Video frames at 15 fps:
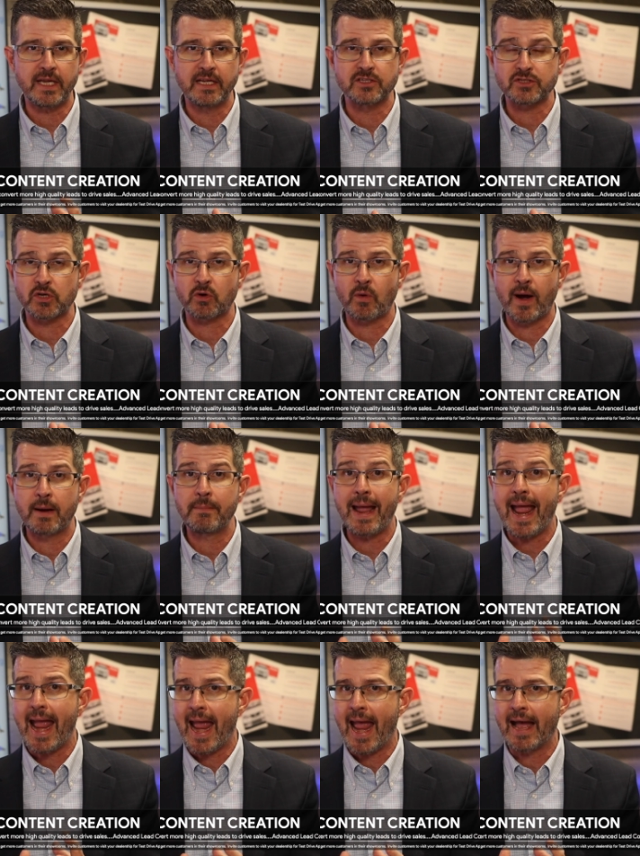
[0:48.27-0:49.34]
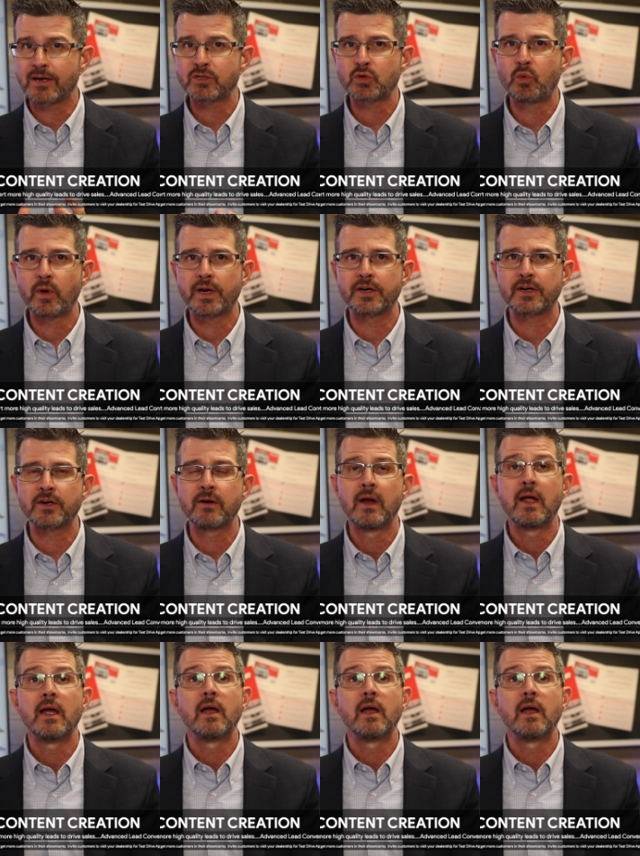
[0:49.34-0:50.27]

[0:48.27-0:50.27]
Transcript: Instagram, and Twitter,